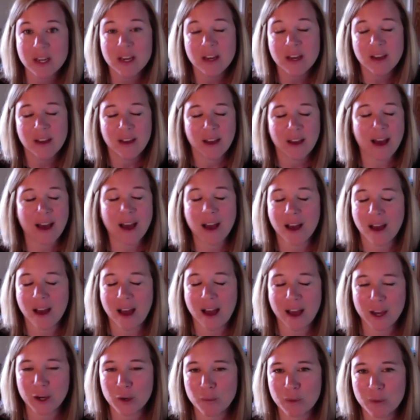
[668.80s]
uh,
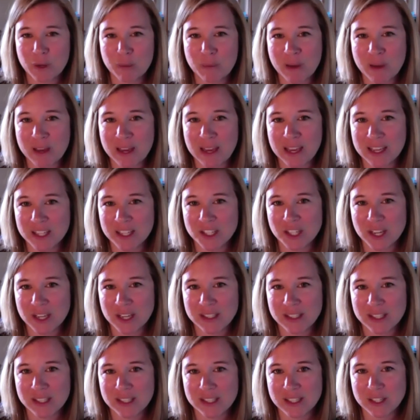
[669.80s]
Hire Bing by Handshake
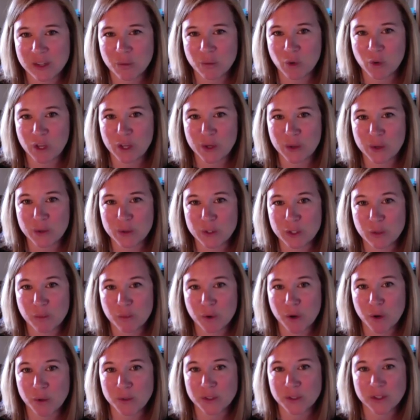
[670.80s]
system we use to
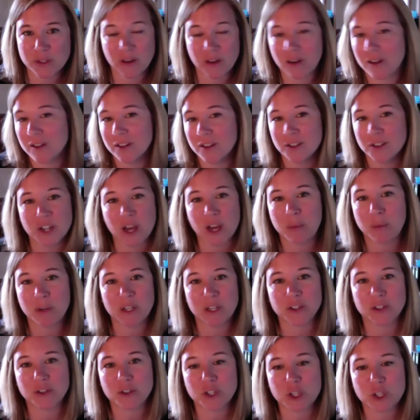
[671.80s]
post all our job and
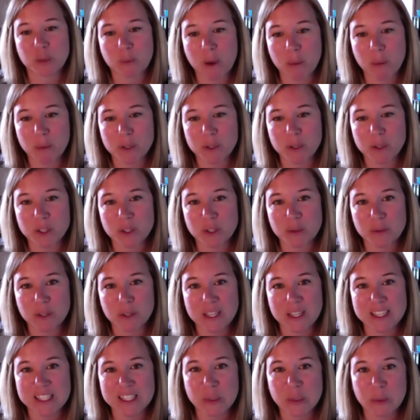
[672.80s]
internship
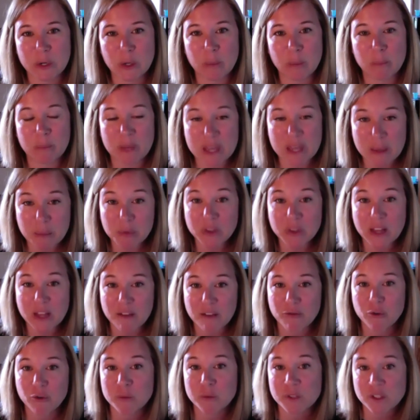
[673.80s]
opportunities. So it'll be a
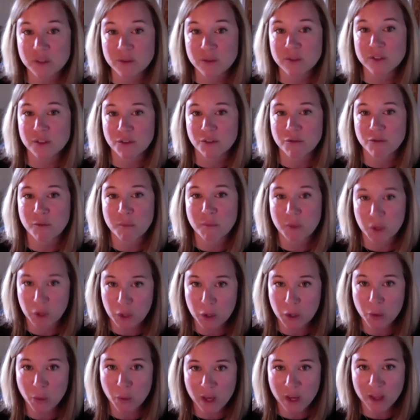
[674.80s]
platform students are
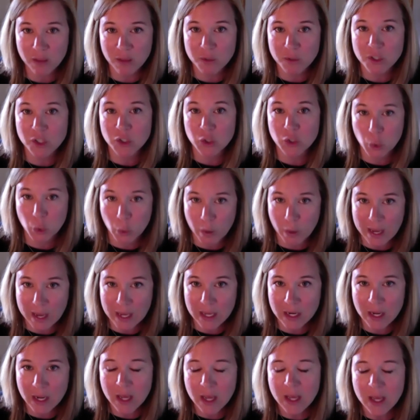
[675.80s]
familiar with, which is great.
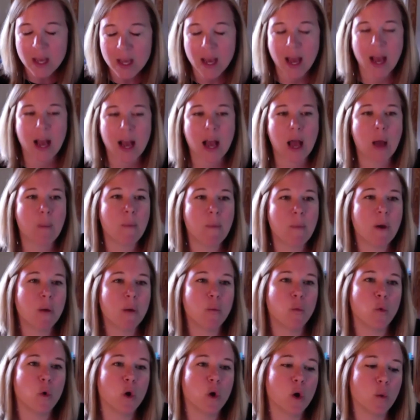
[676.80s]
Um,
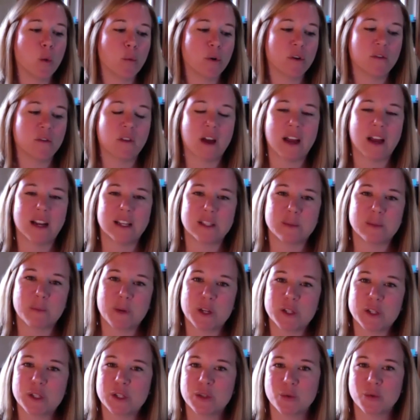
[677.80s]
and we'll provide as
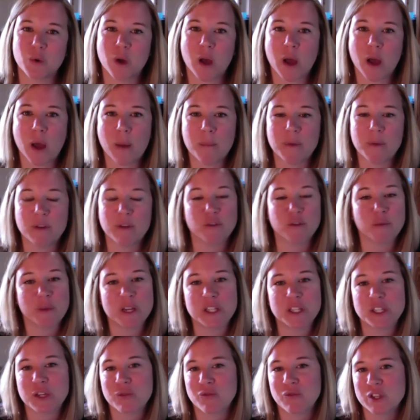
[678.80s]
much um,
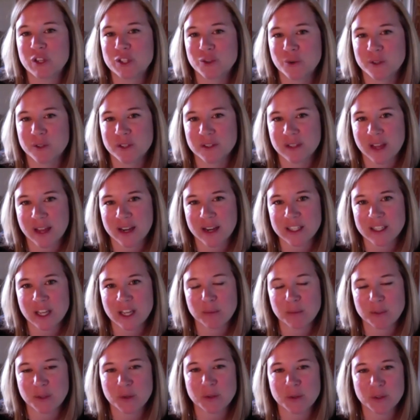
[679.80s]
information and resources ahead of time
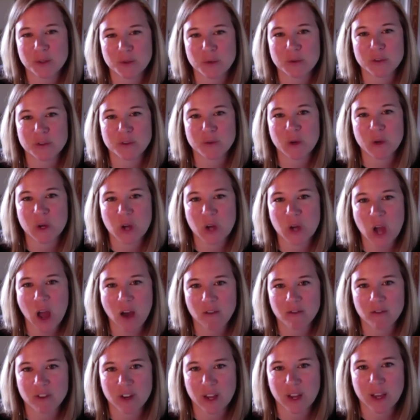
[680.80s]
so students feel
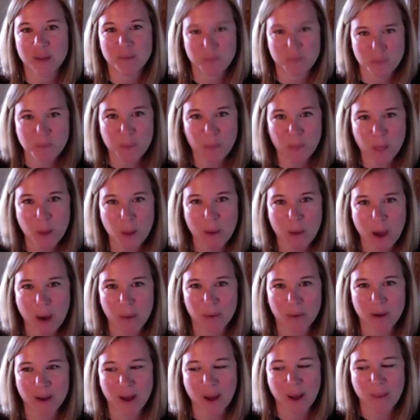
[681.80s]
confident about
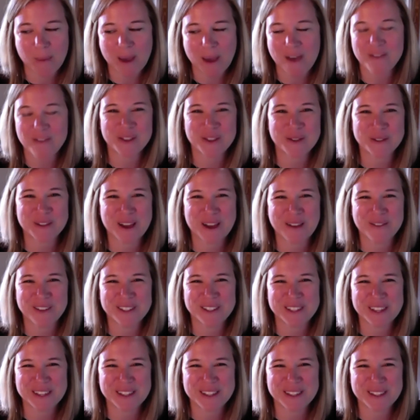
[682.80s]
um, having those
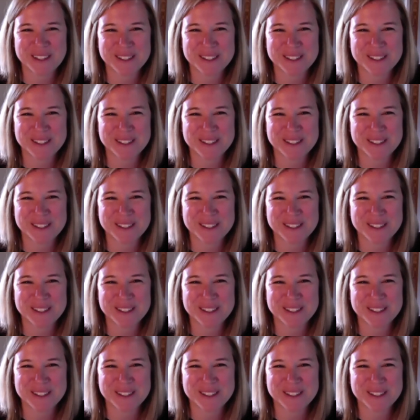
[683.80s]
conversations.